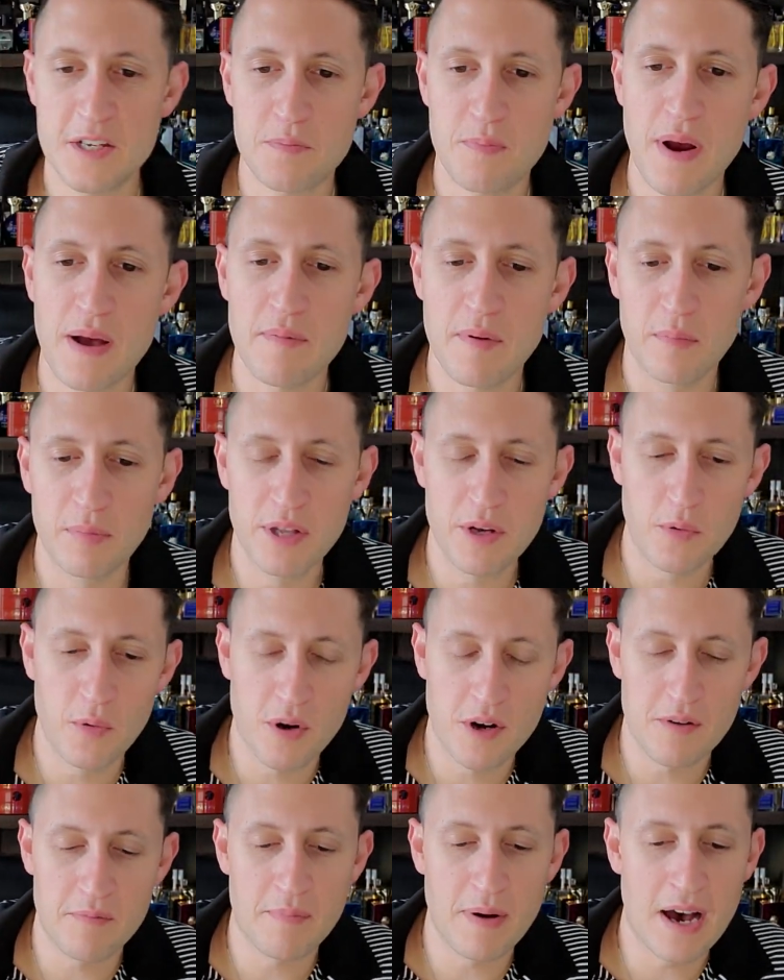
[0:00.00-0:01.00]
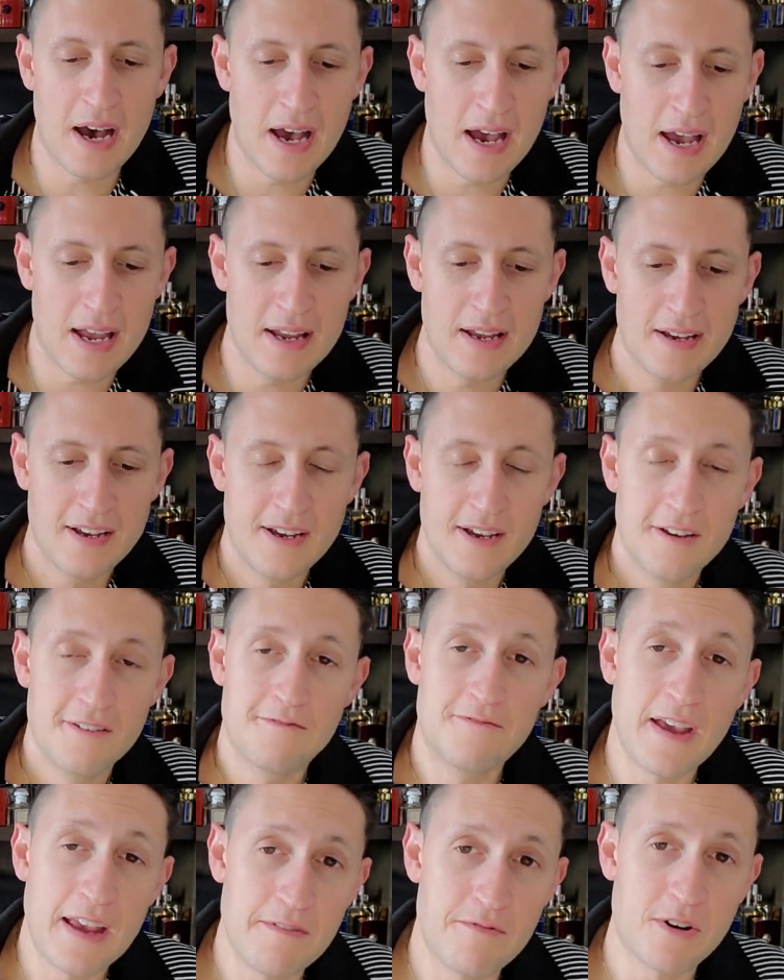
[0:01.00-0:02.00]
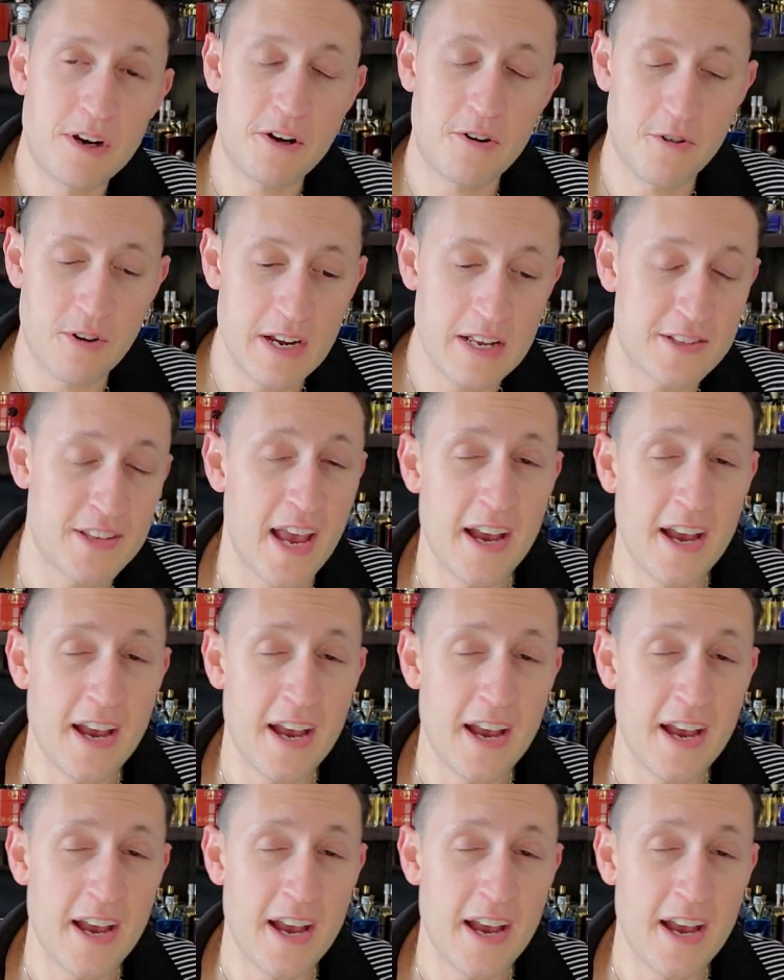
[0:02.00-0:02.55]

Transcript: is probably one of my favorite creeds.